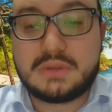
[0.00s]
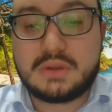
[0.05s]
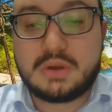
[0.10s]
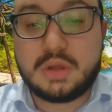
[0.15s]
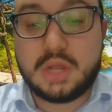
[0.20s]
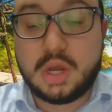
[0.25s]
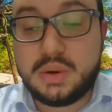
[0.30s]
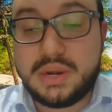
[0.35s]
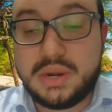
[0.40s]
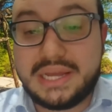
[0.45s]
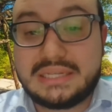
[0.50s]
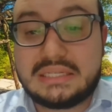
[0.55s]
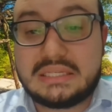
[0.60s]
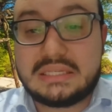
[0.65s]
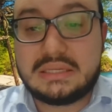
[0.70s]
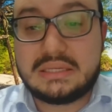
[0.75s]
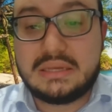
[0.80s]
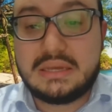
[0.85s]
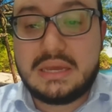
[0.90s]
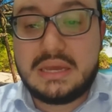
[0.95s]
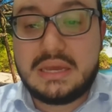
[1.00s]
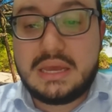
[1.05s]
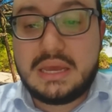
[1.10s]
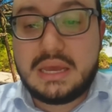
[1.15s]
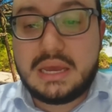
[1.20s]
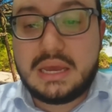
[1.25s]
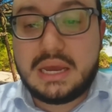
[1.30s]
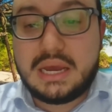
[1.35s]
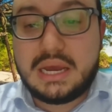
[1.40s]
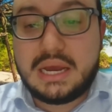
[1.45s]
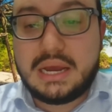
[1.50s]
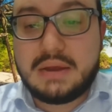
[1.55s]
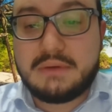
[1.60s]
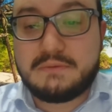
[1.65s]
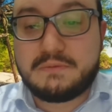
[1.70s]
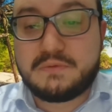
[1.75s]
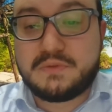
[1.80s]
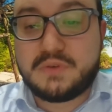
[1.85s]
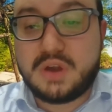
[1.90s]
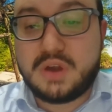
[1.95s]
colones,
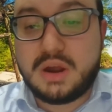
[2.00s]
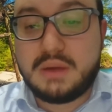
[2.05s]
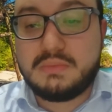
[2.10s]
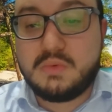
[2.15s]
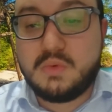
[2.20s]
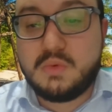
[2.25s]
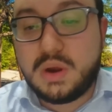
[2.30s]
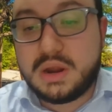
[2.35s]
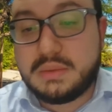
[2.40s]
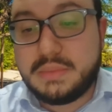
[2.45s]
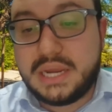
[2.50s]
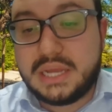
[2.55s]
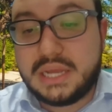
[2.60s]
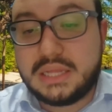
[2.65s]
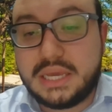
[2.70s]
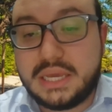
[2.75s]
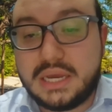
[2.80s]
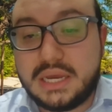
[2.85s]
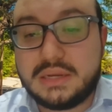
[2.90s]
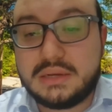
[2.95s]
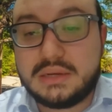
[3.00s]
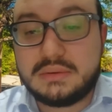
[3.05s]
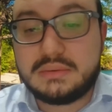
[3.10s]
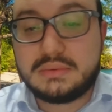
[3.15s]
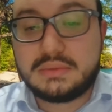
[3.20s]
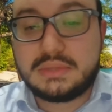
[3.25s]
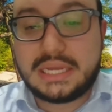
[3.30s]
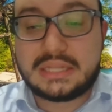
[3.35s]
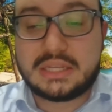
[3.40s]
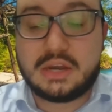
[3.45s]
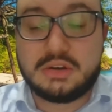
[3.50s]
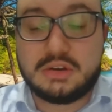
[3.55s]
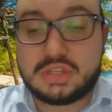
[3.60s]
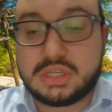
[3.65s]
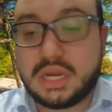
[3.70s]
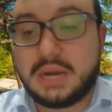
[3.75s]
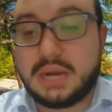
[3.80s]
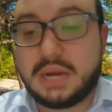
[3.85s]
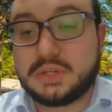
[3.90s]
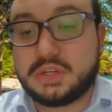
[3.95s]
from 1 million, that
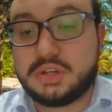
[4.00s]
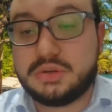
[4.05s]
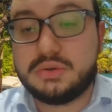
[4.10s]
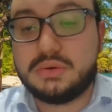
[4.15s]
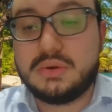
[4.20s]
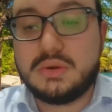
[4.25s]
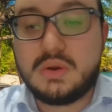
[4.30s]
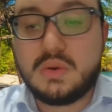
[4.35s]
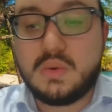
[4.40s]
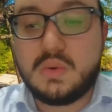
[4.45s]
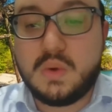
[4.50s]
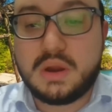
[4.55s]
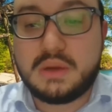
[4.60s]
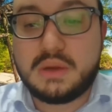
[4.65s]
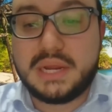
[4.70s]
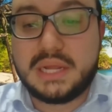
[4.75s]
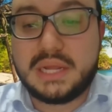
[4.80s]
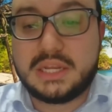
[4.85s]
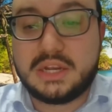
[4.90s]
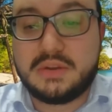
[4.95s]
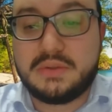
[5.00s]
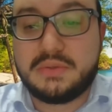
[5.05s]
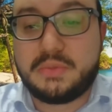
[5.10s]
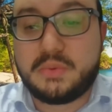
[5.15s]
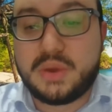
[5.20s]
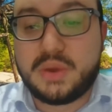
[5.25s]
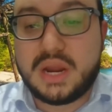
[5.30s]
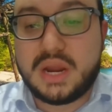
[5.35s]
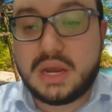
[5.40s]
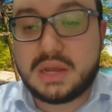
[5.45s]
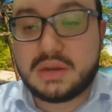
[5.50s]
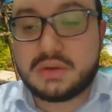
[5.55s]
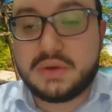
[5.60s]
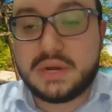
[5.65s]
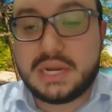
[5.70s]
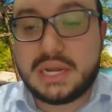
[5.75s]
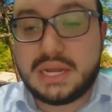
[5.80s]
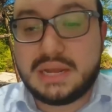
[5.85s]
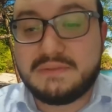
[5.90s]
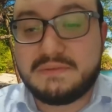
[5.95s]
goes up to
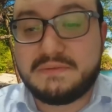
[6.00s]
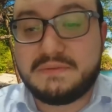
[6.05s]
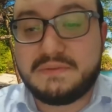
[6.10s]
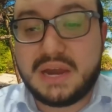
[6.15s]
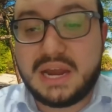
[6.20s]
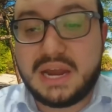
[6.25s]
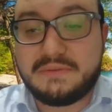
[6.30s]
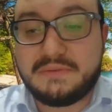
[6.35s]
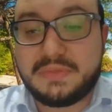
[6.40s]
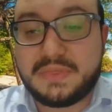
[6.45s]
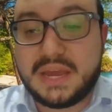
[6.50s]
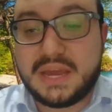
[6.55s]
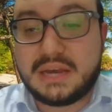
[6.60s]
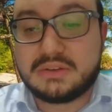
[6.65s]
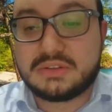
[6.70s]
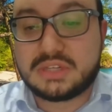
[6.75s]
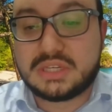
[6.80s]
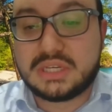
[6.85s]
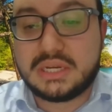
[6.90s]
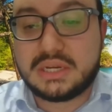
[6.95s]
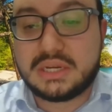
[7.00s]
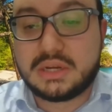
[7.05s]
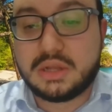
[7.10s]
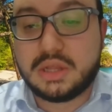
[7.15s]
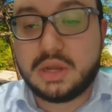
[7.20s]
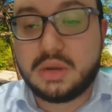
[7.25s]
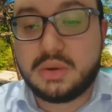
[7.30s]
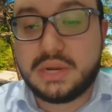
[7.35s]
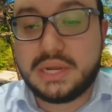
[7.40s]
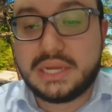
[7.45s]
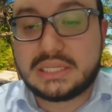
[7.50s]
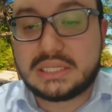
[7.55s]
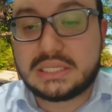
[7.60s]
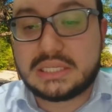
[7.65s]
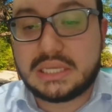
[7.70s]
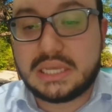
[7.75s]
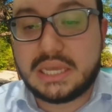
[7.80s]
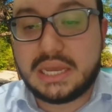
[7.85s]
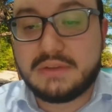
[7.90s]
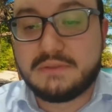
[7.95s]
1,305,000
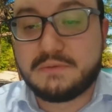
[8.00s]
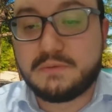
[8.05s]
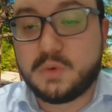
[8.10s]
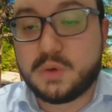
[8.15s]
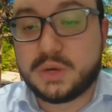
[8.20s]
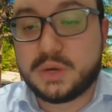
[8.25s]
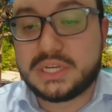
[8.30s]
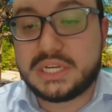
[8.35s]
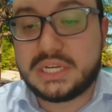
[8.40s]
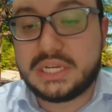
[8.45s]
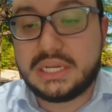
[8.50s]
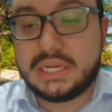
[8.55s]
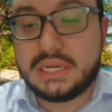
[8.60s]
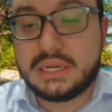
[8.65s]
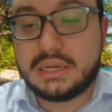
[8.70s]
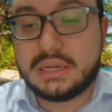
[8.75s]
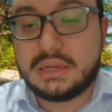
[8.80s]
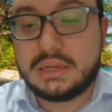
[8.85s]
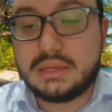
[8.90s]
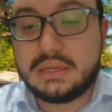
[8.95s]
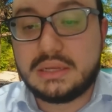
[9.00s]
colones and 14.